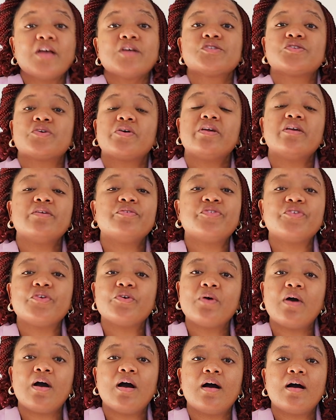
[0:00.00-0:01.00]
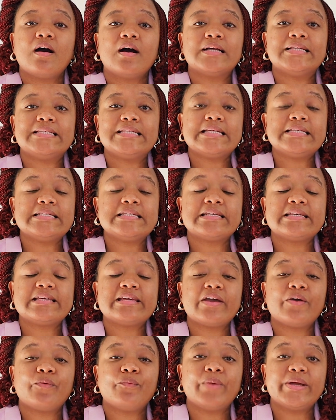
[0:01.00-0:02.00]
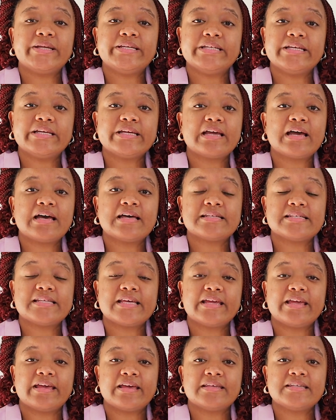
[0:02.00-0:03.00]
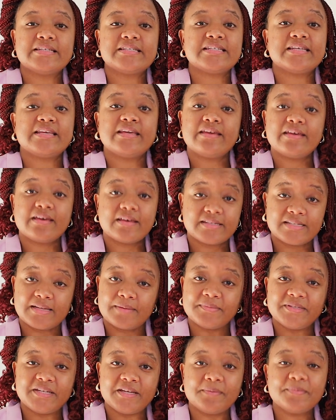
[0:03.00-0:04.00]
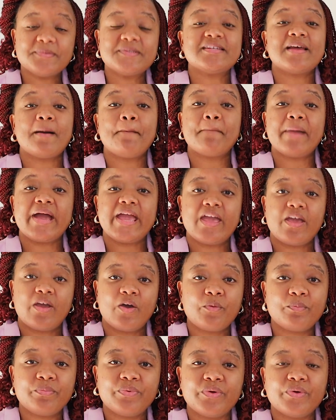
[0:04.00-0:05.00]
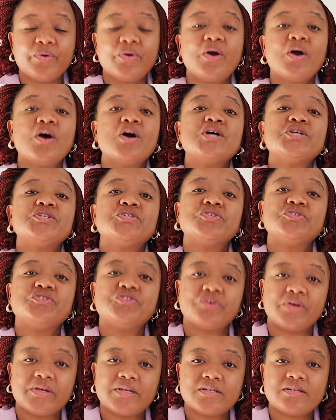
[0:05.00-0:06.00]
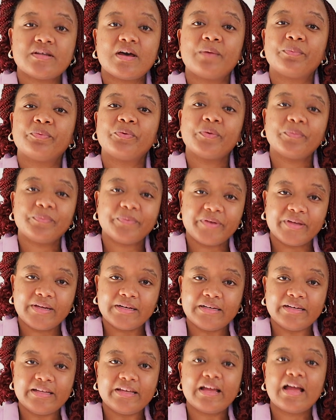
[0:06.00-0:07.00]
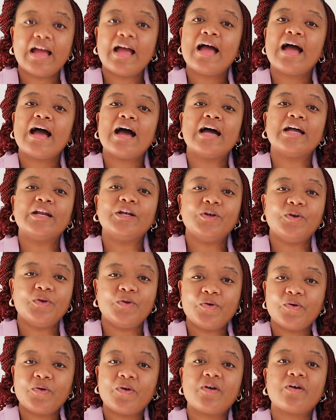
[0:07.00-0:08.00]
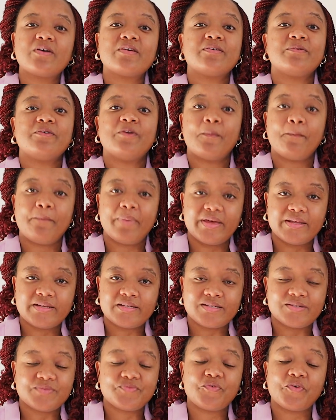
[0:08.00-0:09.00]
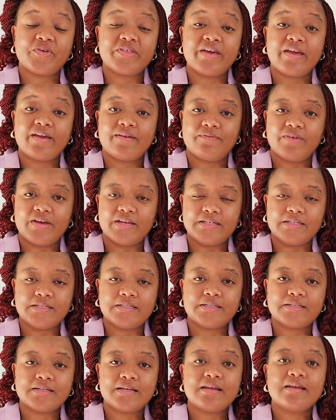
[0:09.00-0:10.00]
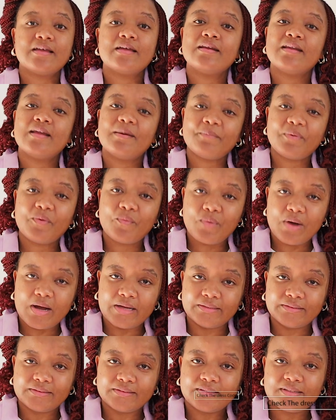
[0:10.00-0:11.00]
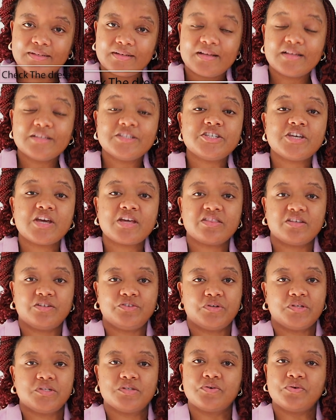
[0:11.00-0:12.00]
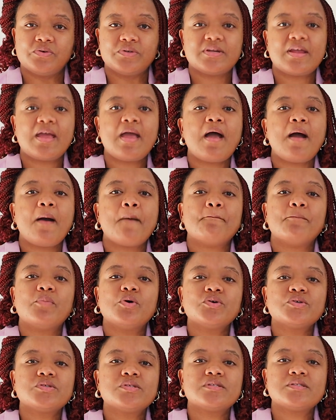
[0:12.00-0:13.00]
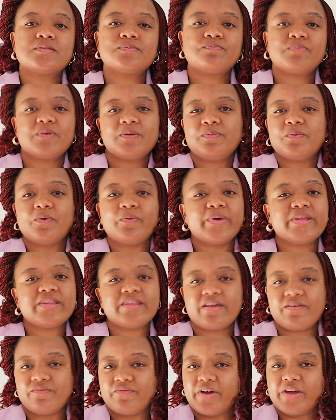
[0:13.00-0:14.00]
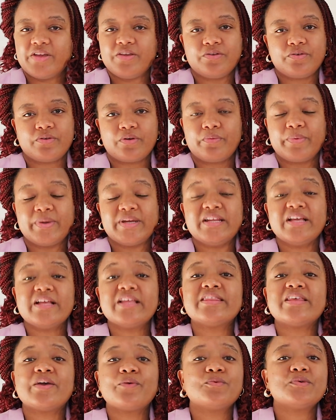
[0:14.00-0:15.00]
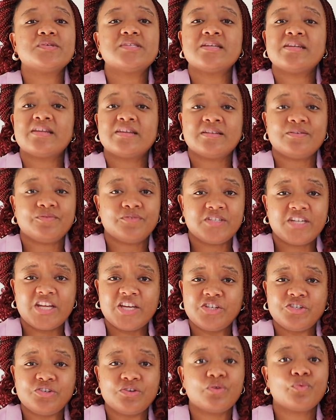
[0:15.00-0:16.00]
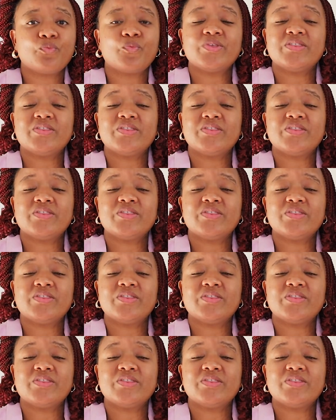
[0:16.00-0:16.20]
So if you are attending a wedding as a guest, here are some tips that might help you to dress appropriately and look your best for the event. Number one, check the dress code. Most people, when they invite you to a wedding, they will send an invitation